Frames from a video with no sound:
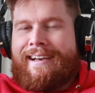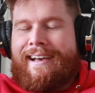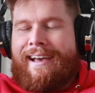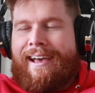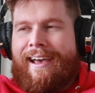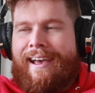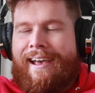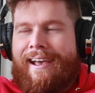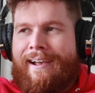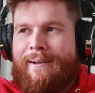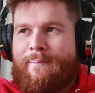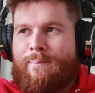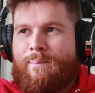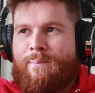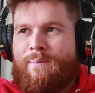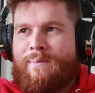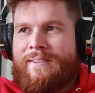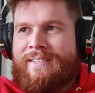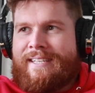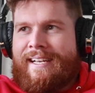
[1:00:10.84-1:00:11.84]

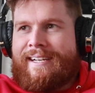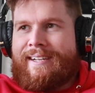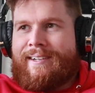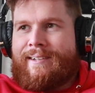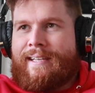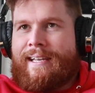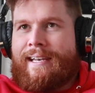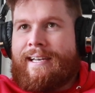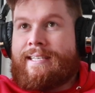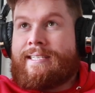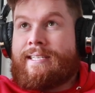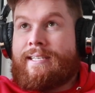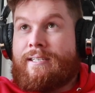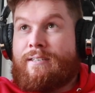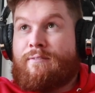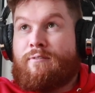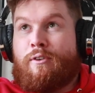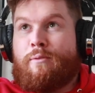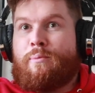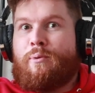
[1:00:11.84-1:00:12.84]
um, Dingle that leads to
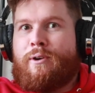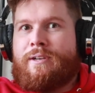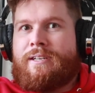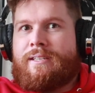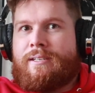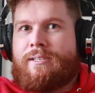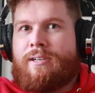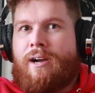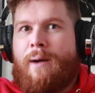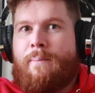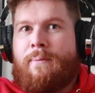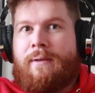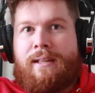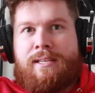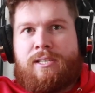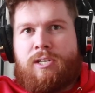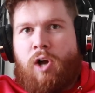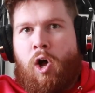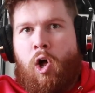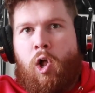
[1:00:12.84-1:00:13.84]
this viewpoint at the top, and
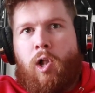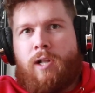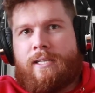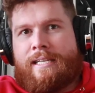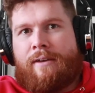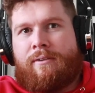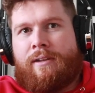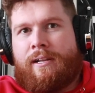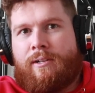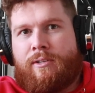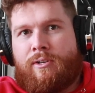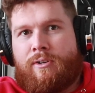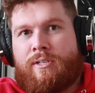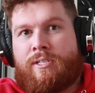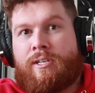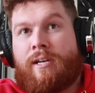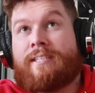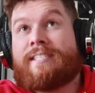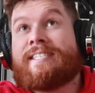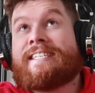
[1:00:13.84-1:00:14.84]
it's all downhill the other
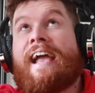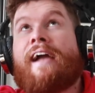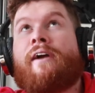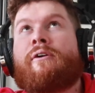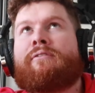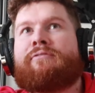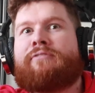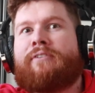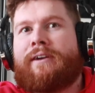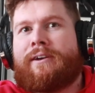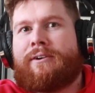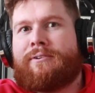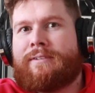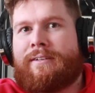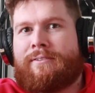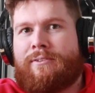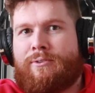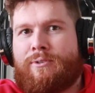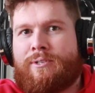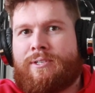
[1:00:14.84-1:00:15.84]
side. It's terrifying going down
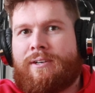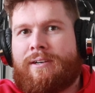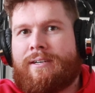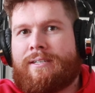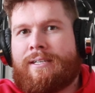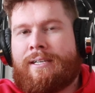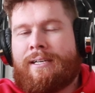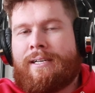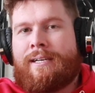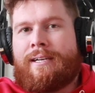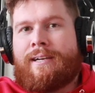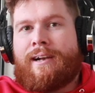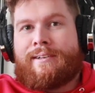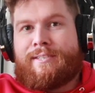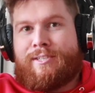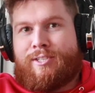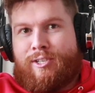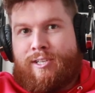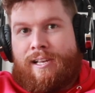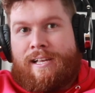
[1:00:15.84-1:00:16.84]
the other side because
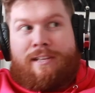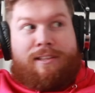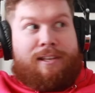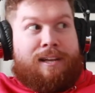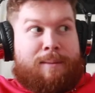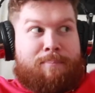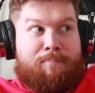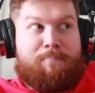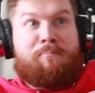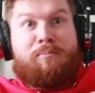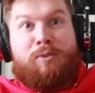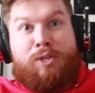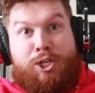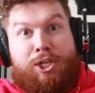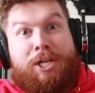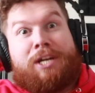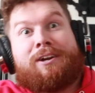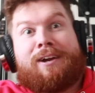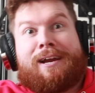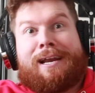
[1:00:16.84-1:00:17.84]
it's just like the
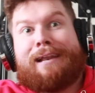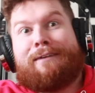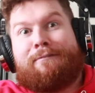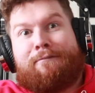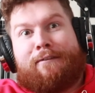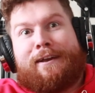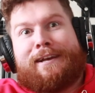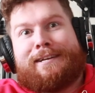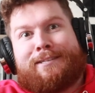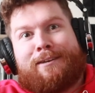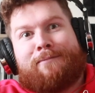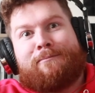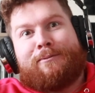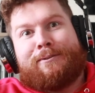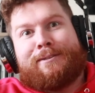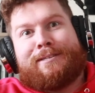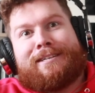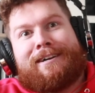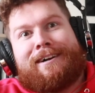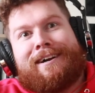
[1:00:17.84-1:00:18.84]
sheer cliff face on
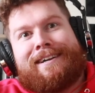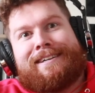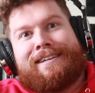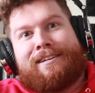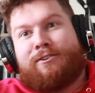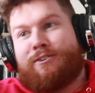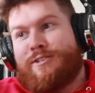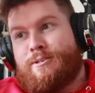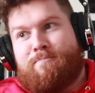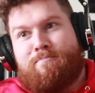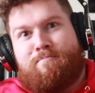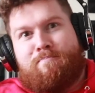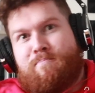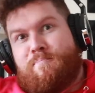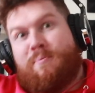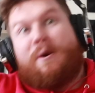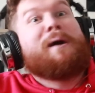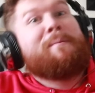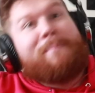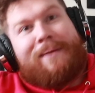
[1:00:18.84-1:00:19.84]
one side, and you're just
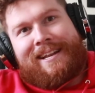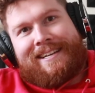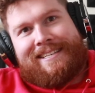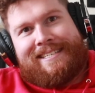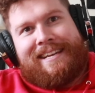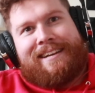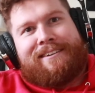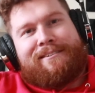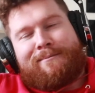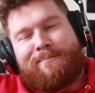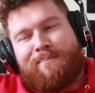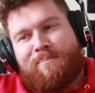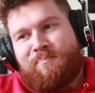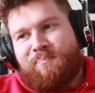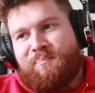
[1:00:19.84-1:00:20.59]
bombing it down.